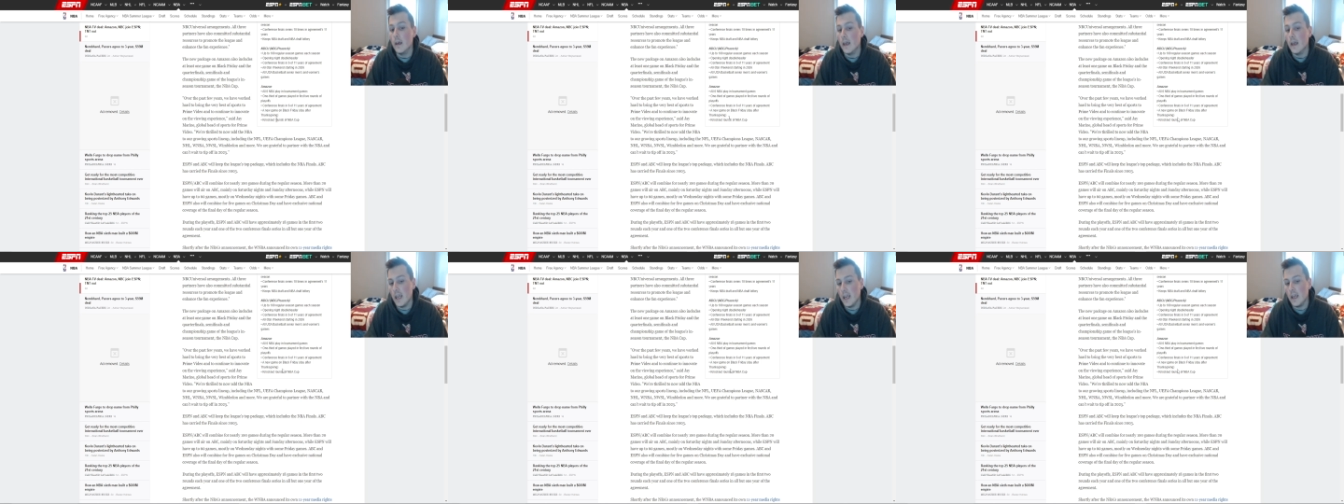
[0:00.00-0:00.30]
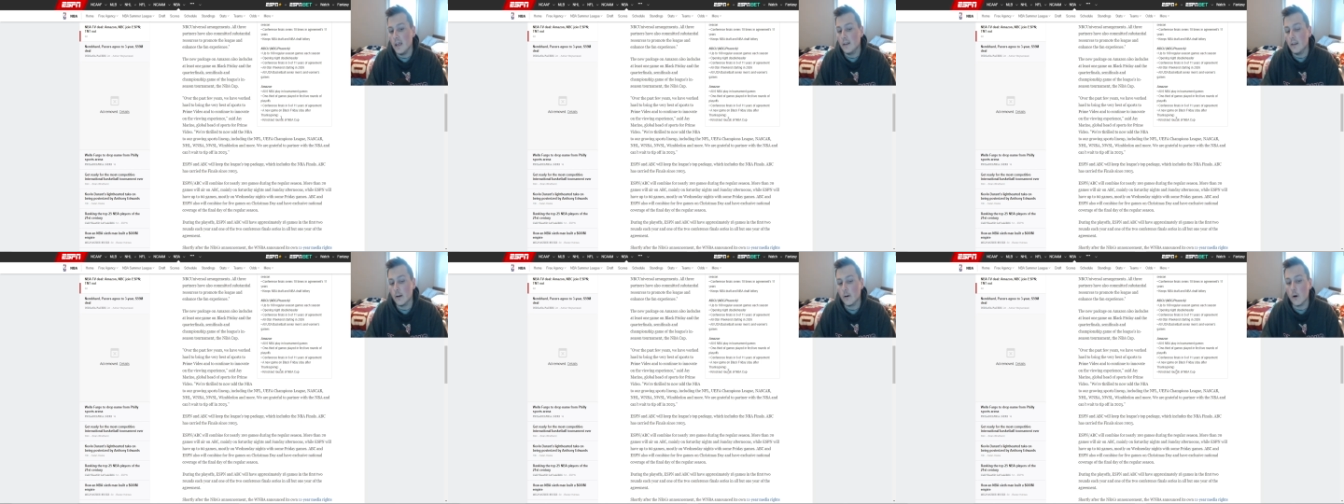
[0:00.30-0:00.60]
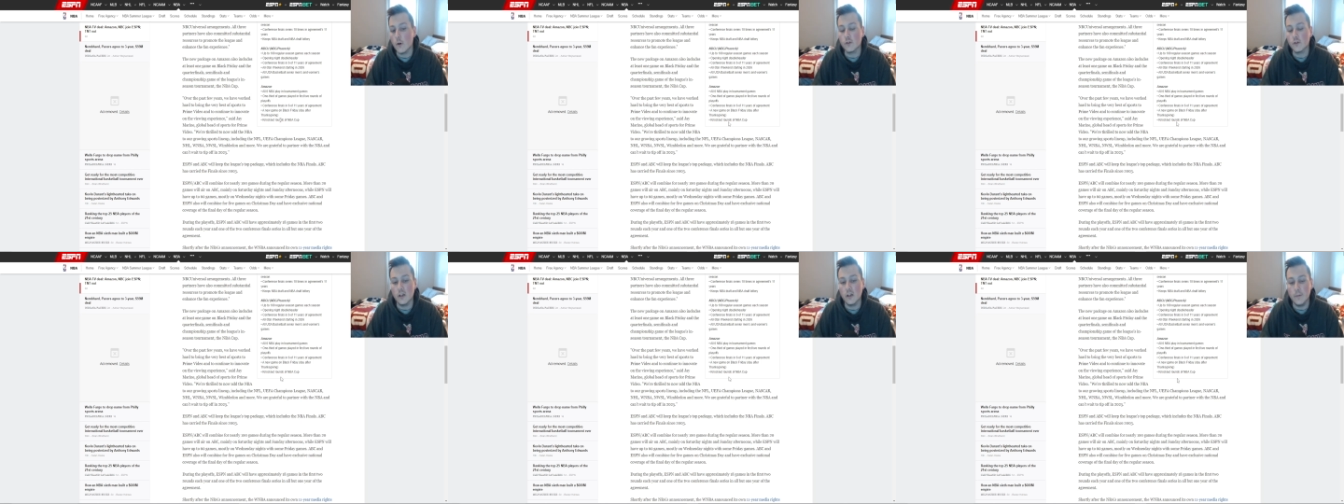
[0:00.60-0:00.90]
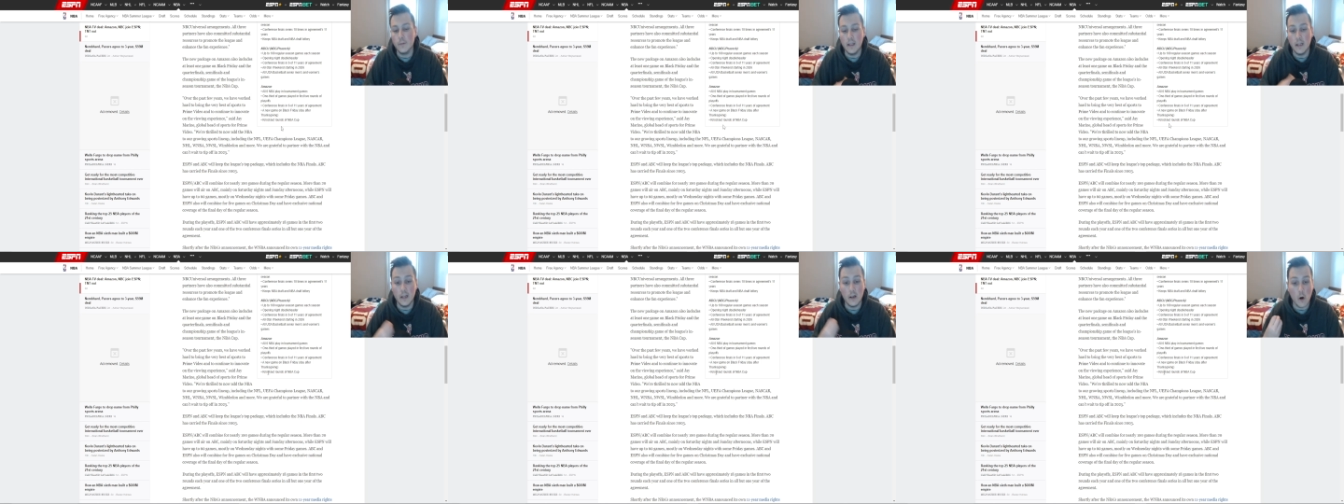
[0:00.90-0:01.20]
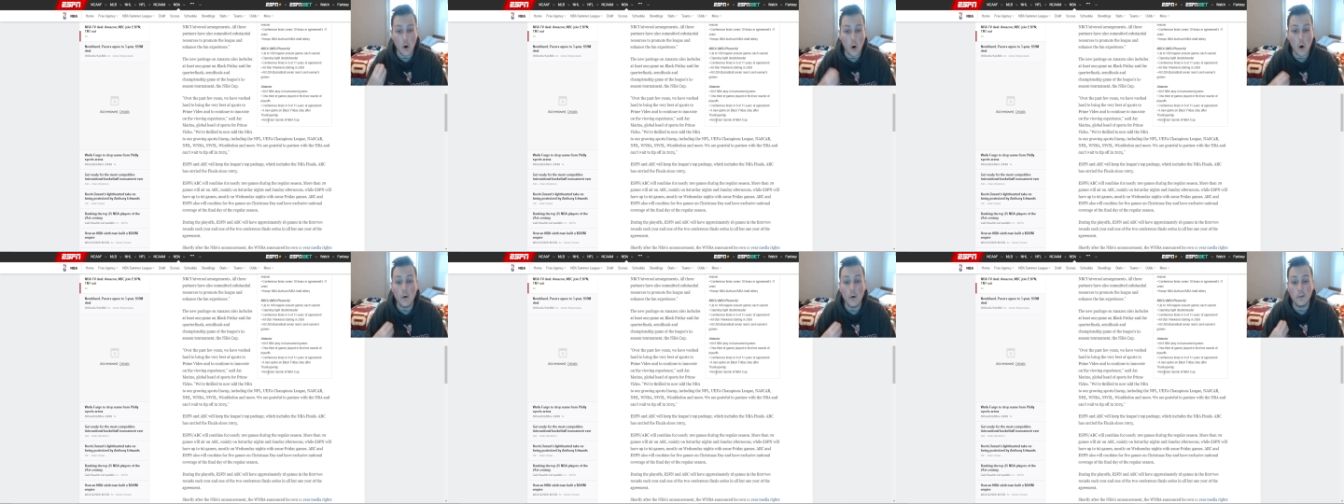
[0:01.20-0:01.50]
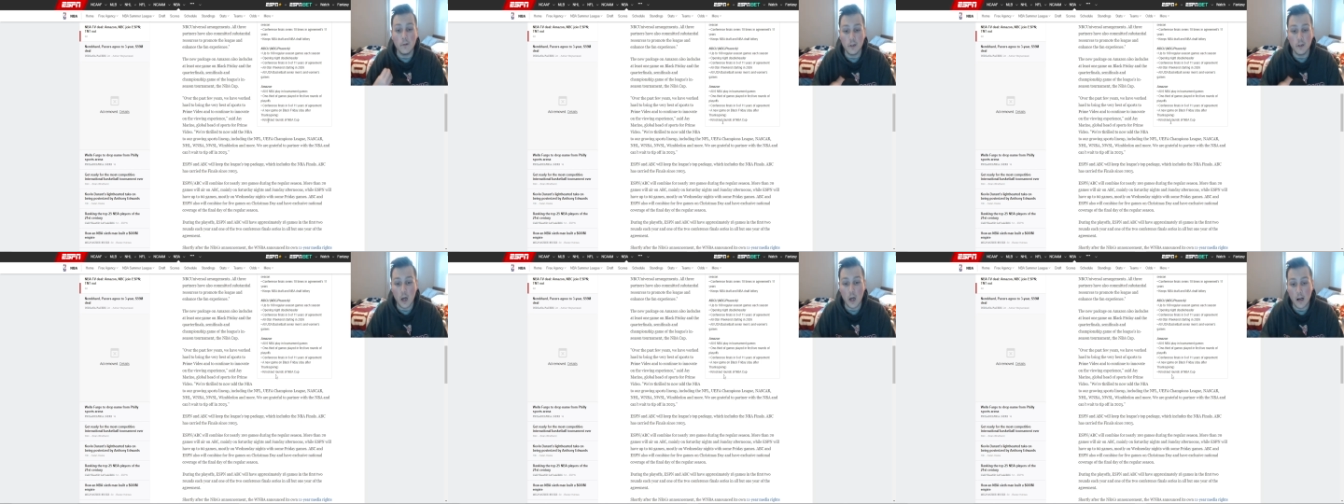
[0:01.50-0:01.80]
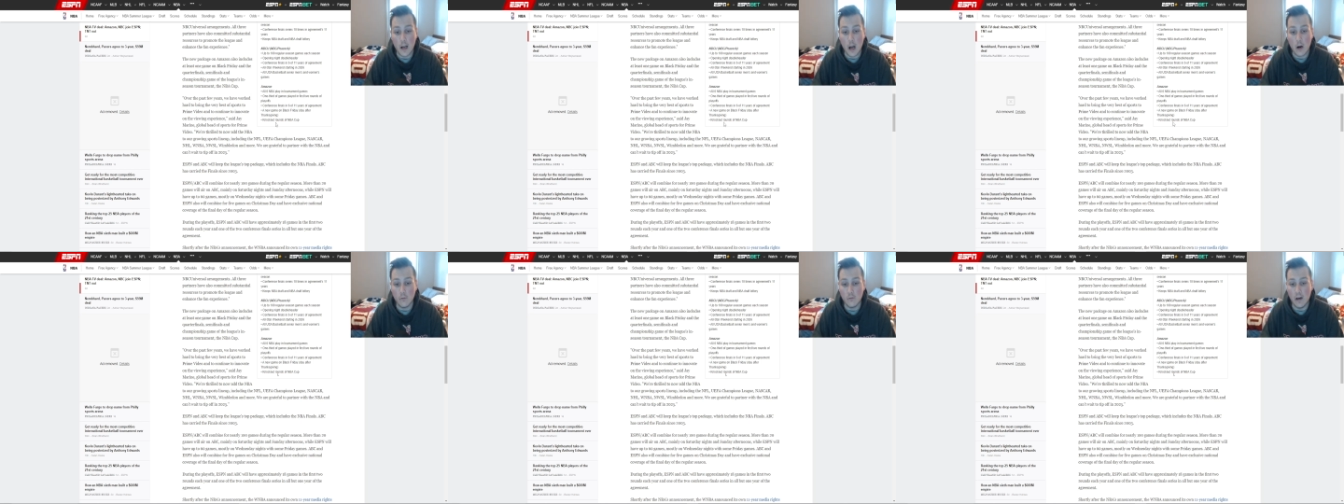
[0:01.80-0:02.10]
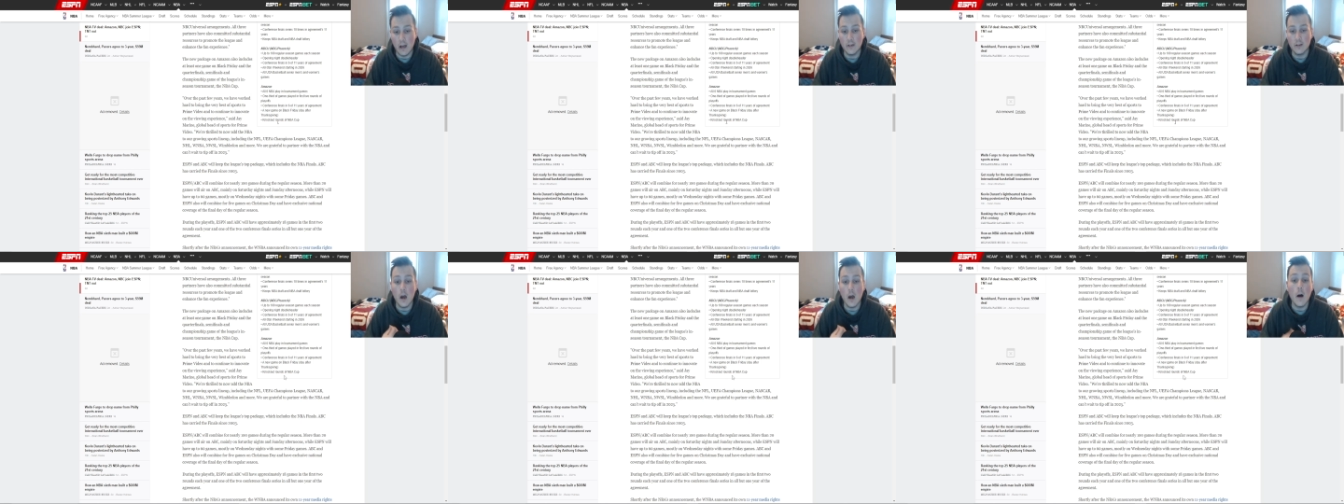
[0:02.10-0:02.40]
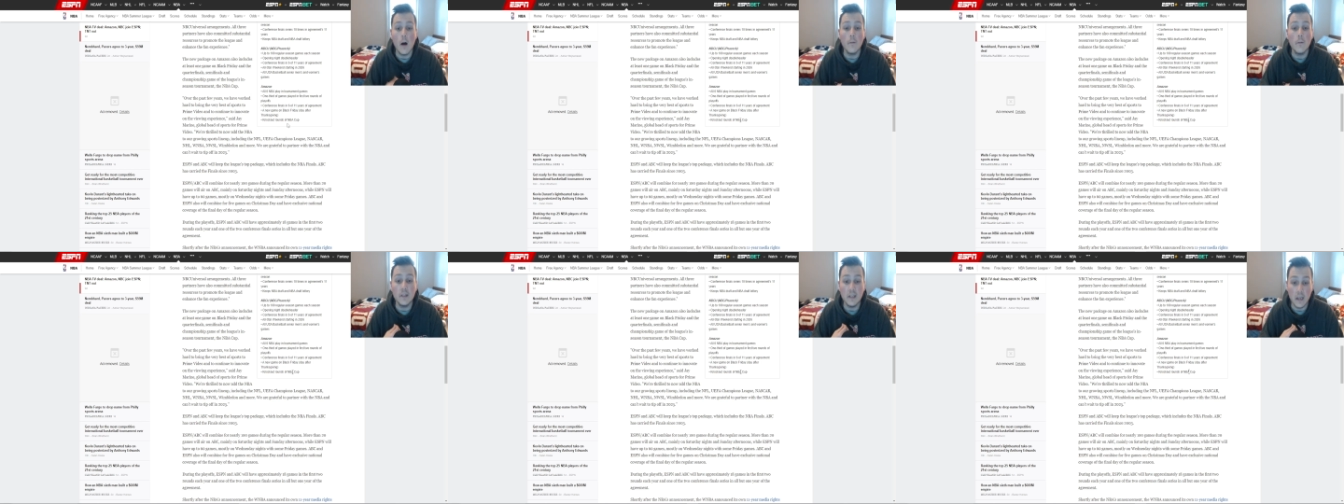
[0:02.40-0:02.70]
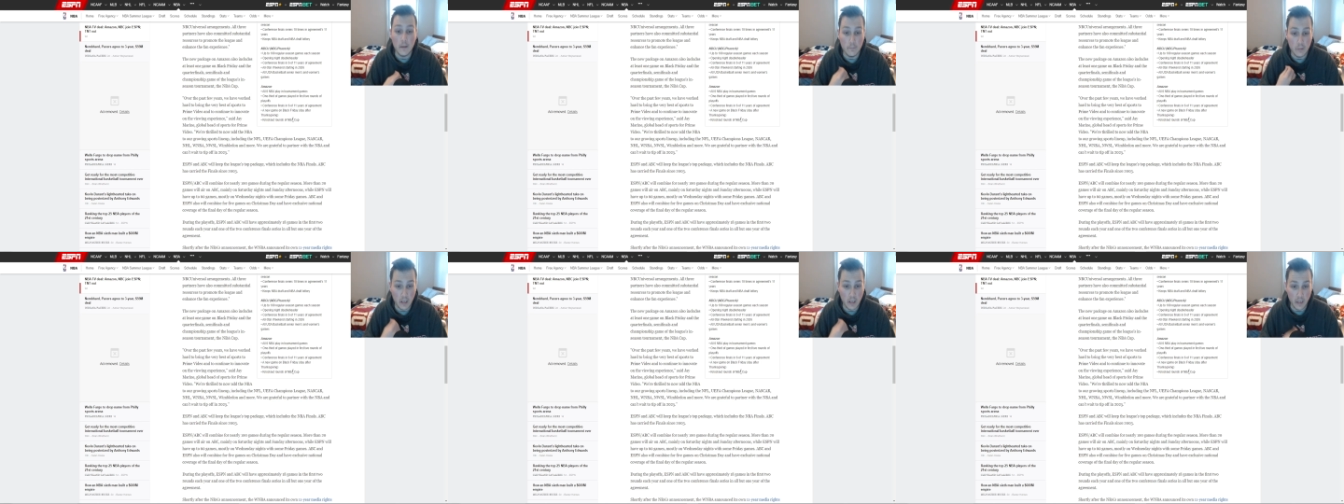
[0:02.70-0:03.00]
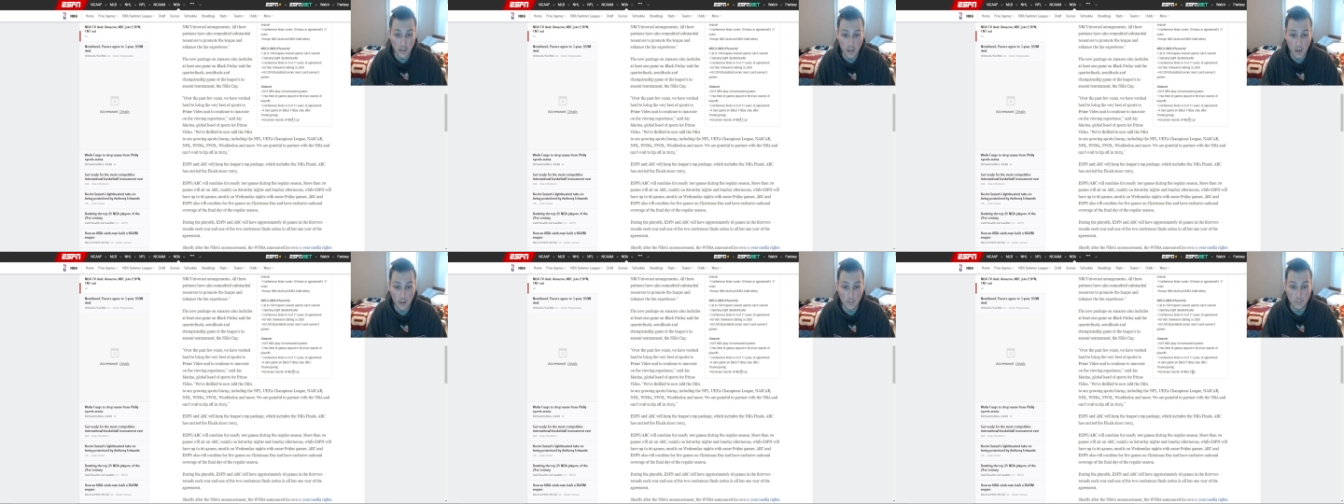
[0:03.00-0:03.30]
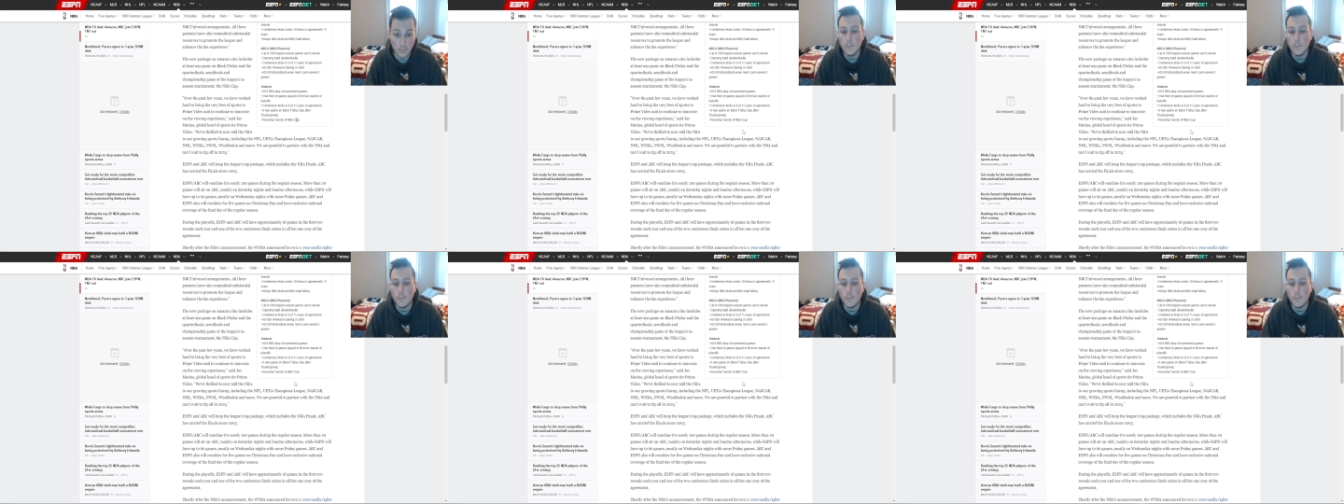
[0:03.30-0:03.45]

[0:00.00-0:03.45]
And they're also going to be getting all the knockout rounds of the NBA Cup.